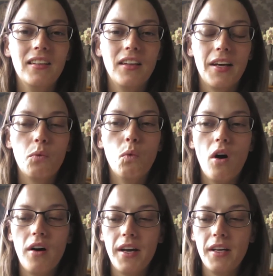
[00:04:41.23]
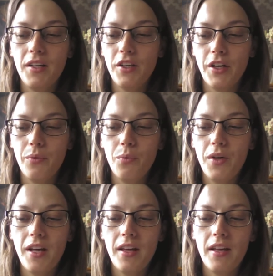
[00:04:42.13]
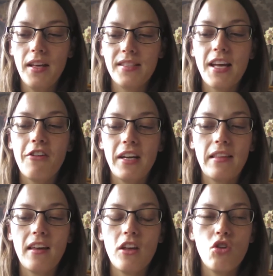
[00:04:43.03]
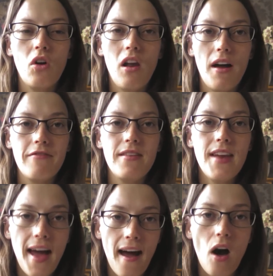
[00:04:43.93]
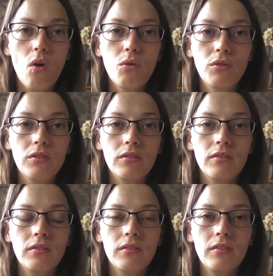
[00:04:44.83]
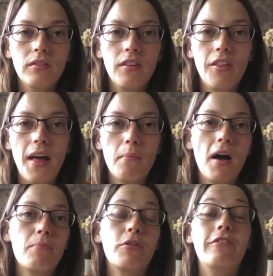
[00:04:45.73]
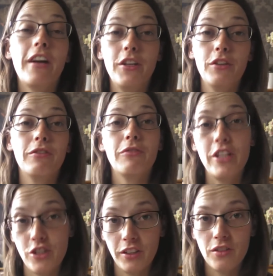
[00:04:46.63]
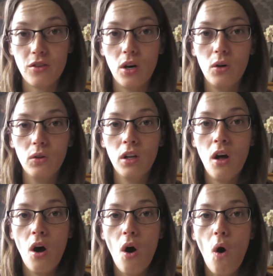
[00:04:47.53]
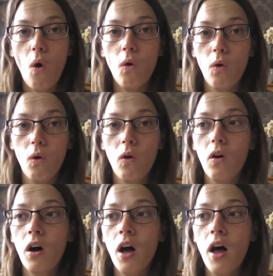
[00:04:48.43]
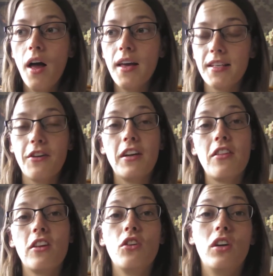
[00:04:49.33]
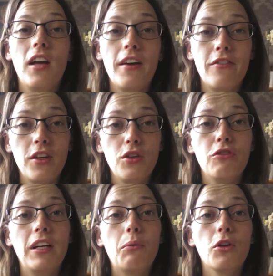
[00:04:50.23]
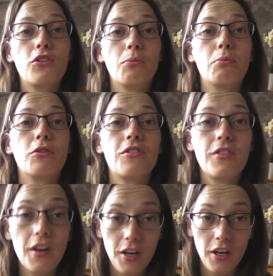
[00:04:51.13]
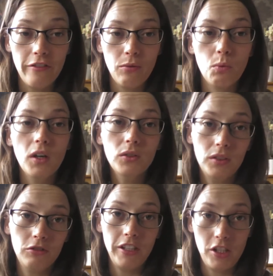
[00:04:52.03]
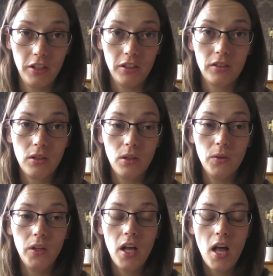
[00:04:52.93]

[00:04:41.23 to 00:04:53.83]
like, why, is there anything in your life now that might prevent you from reaching this goal? Or is there anything in your life that you really want to preserve whilst reaching this goal?